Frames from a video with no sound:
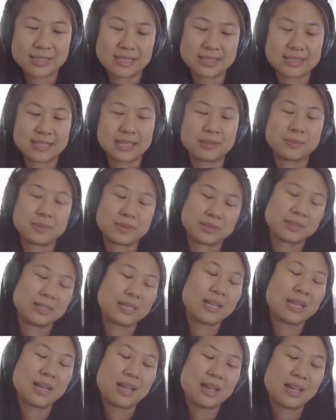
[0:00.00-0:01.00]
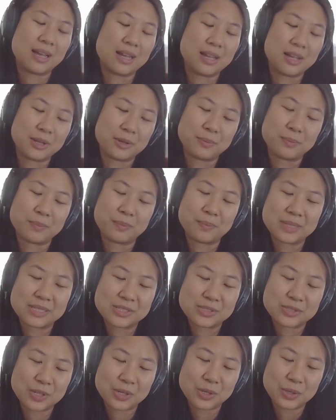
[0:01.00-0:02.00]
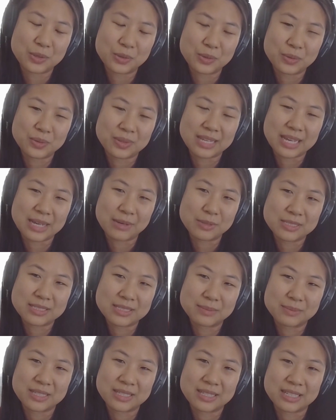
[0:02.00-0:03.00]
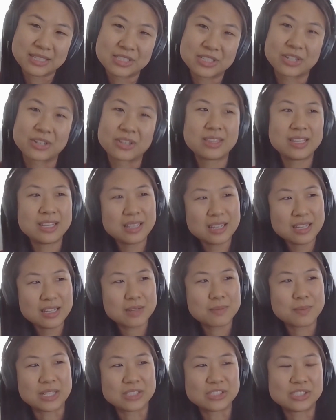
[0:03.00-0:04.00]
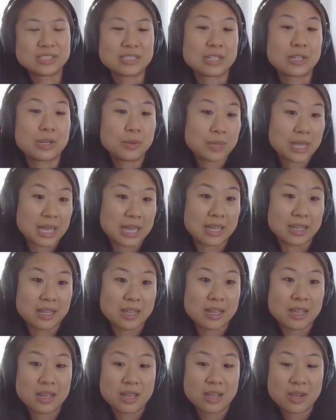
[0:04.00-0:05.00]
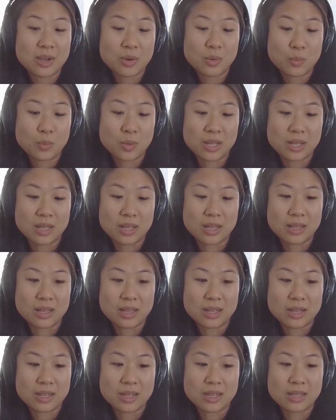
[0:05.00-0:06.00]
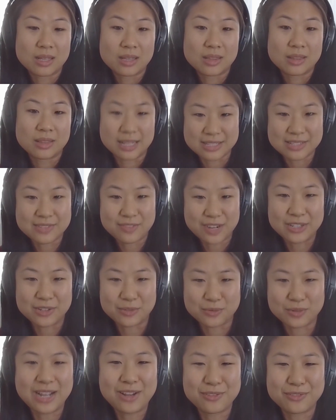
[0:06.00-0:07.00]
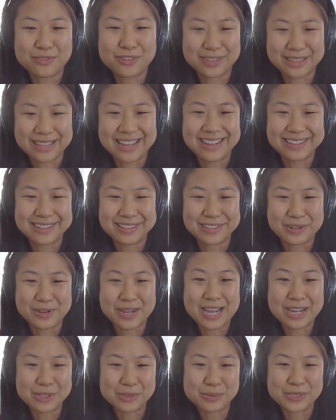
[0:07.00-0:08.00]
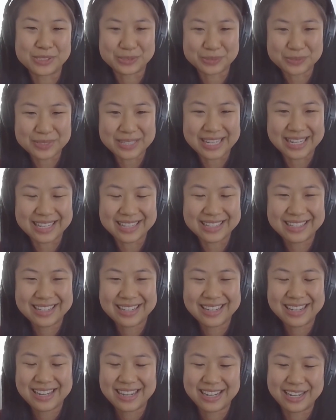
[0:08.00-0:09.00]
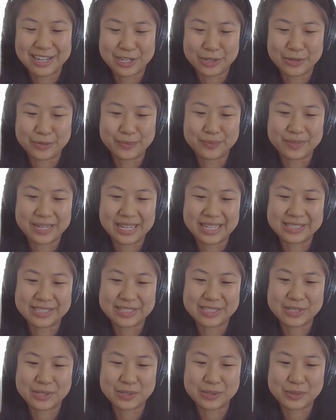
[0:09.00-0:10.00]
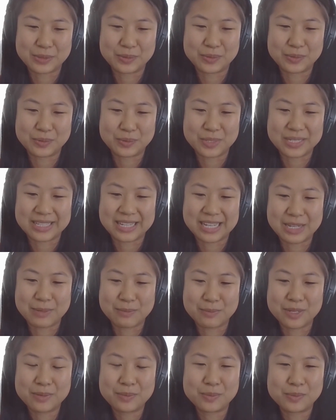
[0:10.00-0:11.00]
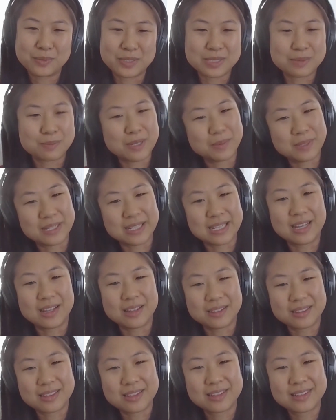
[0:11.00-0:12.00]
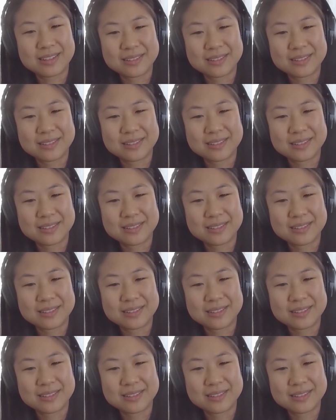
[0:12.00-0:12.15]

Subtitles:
Sustainable. So that was something I started thinking about. She's like, okay, well, let's find a route for that. How do we do that? And so what came up was public health,